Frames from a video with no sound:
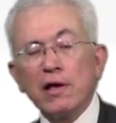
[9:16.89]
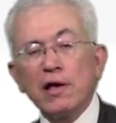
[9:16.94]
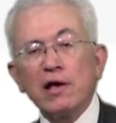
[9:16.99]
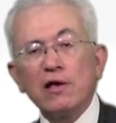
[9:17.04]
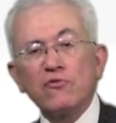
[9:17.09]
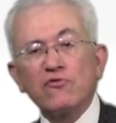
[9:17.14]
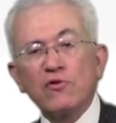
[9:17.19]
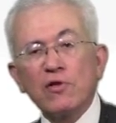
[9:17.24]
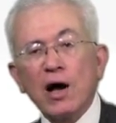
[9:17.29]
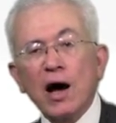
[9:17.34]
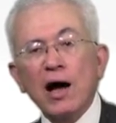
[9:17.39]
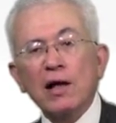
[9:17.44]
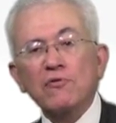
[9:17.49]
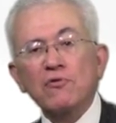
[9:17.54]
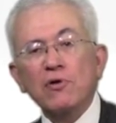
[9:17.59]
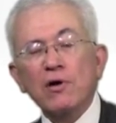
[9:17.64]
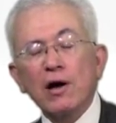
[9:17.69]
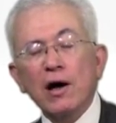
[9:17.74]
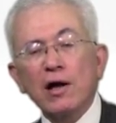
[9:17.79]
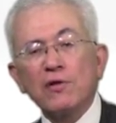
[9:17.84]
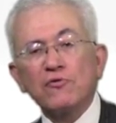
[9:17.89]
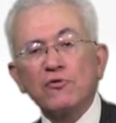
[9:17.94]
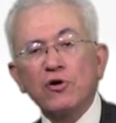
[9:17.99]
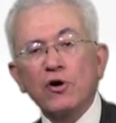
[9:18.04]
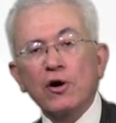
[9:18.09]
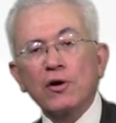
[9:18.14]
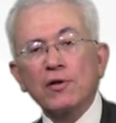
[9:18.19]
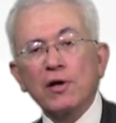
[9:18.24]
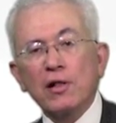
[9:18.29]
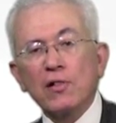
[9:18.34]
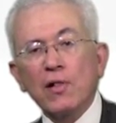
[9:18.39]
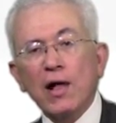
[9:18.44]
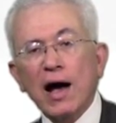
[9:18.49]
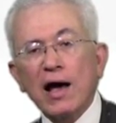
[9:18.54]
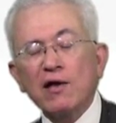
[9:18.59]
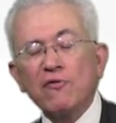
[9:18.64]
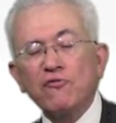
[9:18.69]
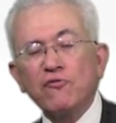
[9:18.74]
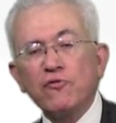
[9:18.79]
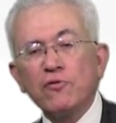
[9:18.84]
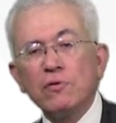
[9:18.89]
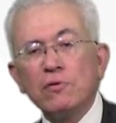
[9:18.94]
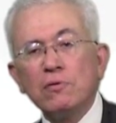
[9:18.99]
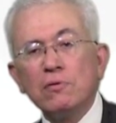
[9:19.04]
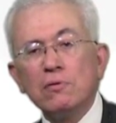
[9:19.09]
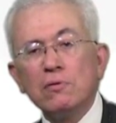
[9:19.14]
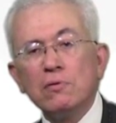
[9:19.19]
is not eternal life,